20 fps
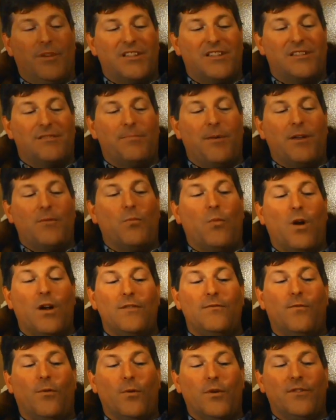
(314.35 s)
But to spend
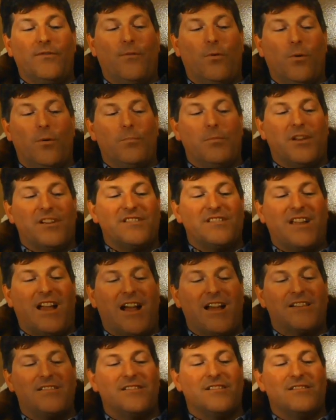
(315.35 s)
$144 plus
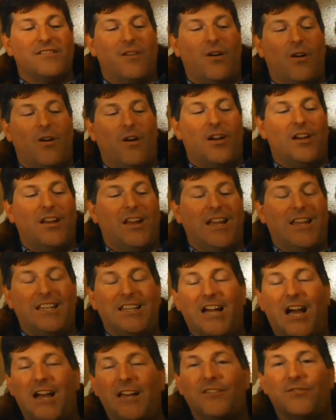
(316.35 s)
taxes on a
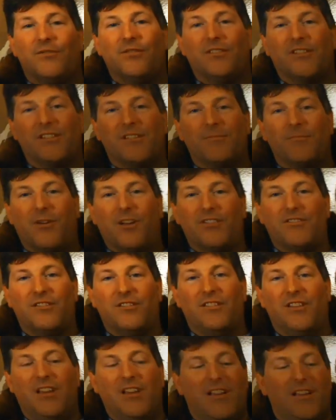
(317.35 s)
9-year-old
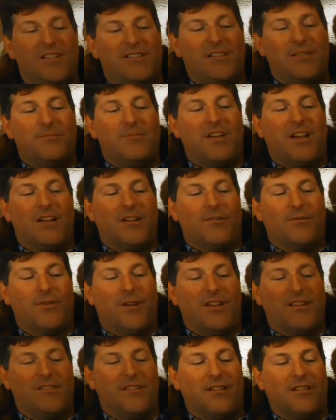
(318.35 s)
expression seems kind of
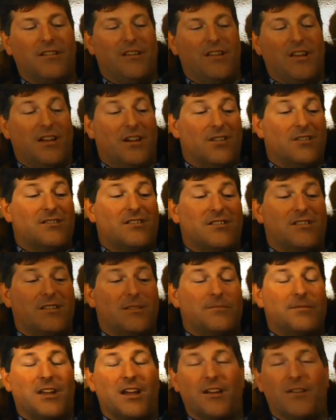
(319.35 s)
crazy. It also
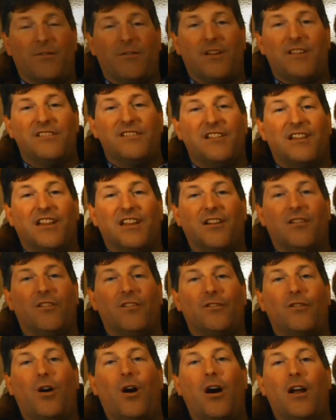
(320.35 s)
seems kind of crazy to get
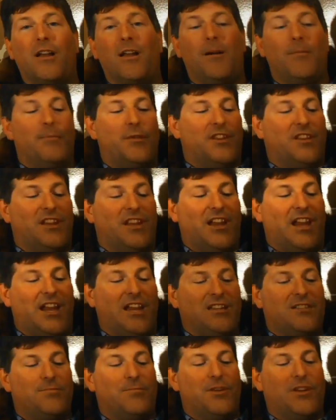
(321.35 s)
all caught up in the
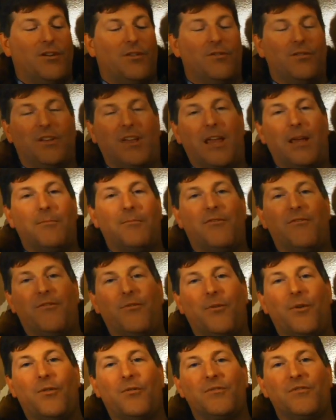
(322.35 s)
HBO Game of
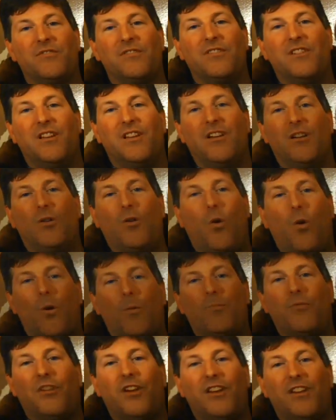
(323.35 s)
Thrones
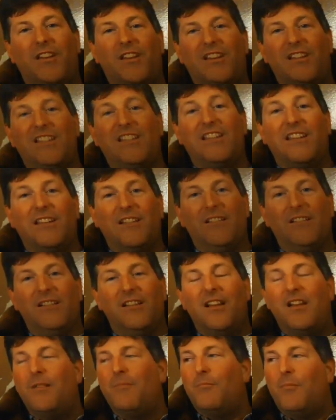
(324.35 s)
corporate deal,
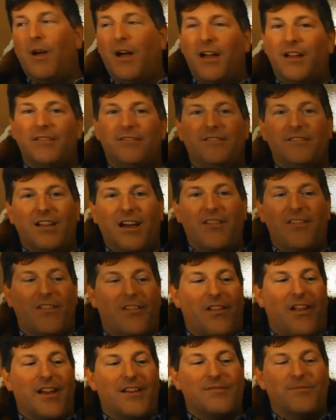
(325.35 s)
but
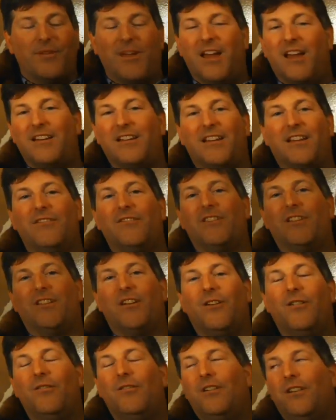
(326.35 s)
nonetheless, we had to give it a
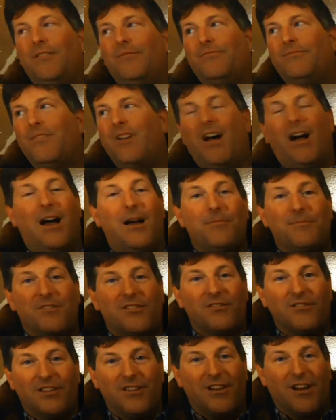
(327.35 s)
go, and I'm
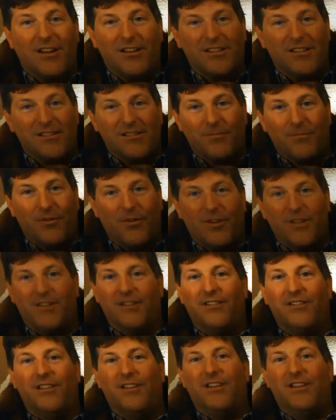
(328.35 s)
certainly not disappointed.